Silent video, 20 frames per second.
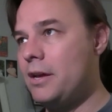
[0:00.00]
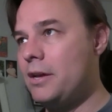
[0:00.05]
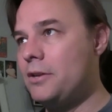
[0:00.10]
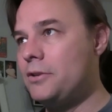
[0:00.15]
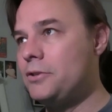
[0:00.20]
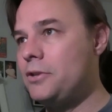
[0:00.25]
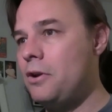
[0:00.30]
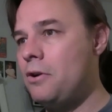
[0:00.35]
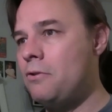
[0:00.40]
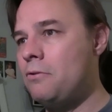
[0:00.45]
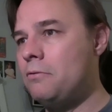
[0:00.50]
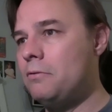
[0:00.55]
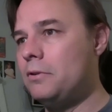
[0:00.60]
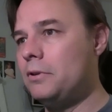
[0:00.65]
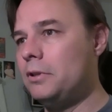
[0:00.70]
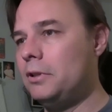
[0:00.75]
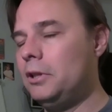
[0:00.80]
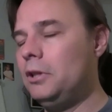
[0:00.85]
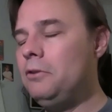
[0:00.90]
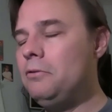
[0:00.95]
So
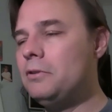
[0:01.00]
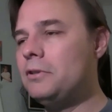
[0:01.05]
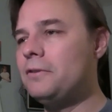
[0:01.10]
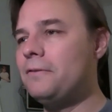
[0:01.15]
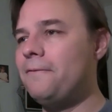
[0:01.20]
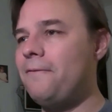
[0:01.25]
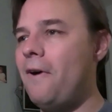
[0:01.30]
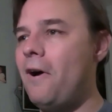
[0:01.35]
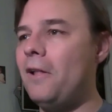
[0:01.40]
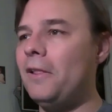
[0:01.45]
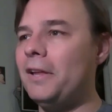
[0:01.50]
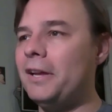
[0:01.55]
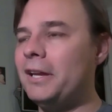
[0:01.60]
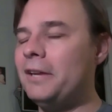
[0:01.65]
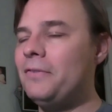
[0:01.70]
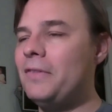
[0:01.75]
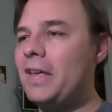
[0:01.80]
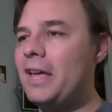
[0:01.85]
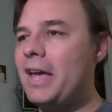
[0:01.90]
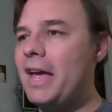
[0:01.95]
Luke's
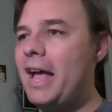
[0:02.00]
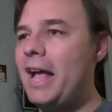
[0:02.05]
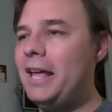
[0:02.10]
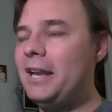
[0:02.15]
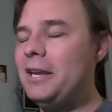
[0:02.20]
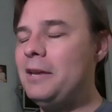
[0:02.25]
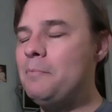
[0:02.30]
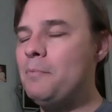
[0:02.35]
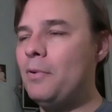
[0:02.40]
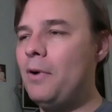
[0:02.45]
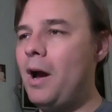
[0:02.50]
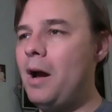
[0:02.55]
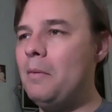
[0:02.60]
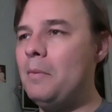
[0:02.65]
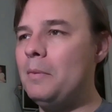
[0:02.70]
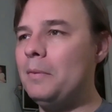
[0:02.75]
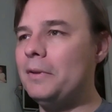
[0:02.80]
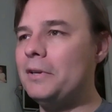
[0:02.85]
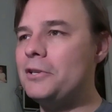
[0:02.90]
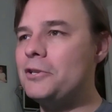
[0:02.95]
falling, and he
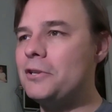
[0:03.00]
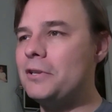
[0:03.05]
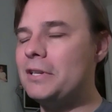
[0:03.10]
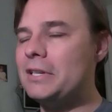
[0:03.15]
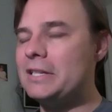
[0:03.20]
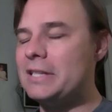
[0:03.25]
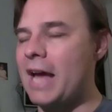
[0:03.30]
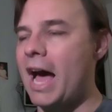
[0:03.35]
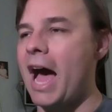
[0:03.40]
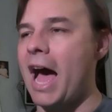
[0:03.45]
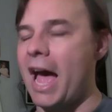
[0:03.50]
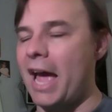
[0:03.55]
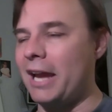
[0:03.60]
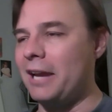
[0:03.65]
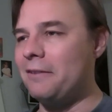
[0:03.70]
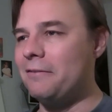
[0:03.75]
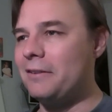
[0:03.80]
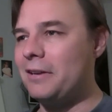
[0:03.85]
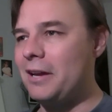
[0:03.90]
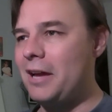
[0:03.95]
probably should die.
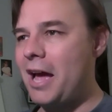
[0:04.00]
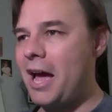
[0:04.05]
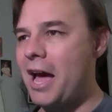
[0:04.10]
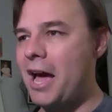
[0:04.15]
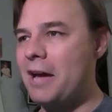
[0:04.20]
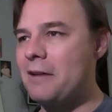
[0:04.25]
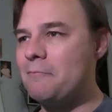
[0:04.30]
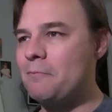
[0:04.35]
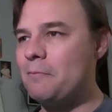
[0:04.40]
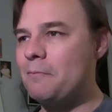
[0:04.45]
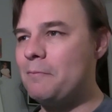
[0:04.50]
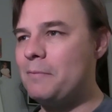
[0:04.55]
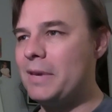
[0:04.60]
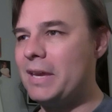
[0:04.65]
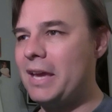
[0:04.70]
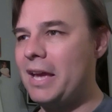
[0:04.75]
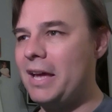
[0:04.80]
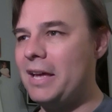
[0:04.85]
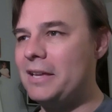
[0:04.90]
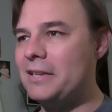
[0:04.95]

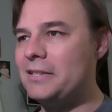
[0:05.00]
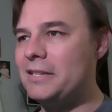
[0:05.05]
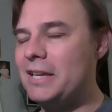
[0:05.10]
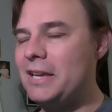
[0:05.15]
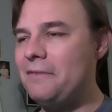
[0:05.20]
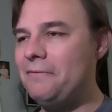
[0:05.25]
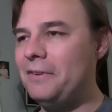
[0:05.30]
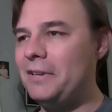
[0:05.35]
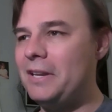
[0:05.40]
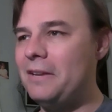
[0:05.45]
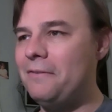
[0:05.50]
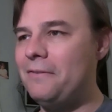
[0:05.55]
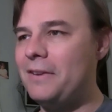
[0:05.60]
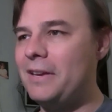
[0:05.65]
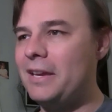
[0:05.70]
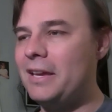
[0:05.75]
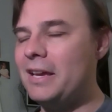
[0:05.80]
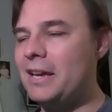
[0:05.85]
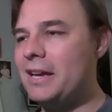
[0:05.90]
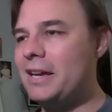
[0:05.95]
Because even if
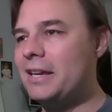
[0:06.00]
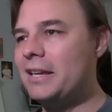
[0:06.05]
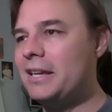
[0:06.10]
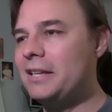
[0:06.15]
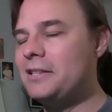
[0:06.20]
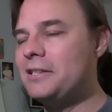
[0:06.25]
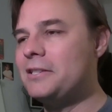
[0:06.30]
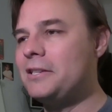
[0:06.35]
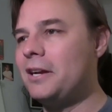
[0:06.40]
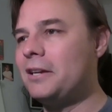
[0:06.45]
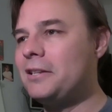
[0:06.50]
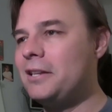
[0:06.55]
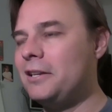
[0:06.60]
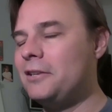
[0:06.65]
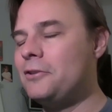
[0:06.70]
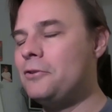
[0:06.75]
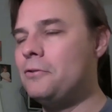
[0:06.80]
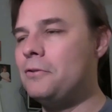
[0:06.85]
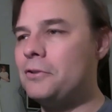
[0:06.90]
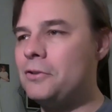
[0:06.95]
he gets sucked
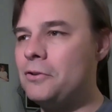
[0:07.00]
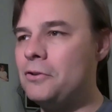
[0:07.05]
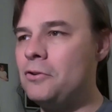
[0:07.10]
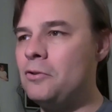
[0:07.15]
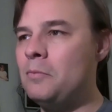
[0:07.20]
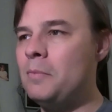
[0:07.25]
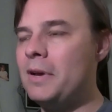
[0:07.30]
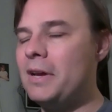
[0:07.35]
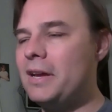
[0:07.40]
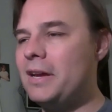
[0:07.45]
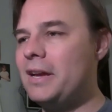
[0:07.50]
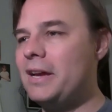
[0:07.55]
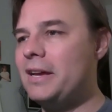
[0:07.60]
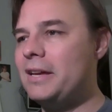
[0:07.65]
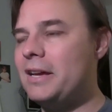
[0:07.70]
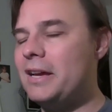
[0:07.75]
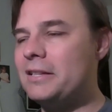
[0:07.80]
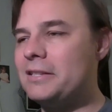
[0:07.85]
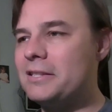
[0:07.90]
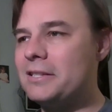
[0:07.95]
into a tube
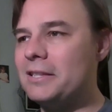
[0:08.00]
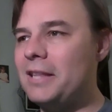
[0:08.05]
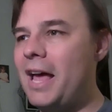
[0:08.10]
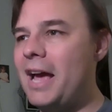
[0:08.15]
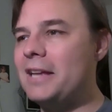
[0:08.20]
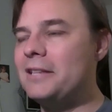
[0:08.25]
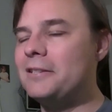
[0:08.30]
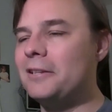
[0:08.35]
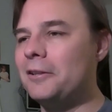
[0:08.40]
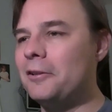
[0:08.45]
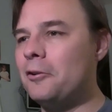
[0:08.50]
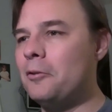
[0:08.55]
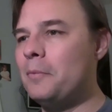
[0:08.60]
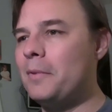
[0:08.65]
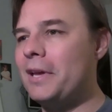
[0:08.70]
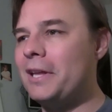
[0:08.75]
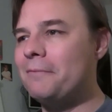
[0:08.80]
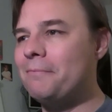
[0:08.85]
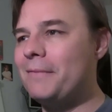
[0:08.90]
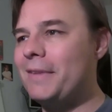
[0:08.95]
and slides a little
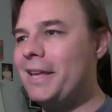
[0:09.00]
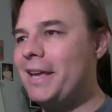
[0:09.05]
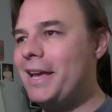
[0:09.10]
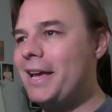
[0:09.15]
bit,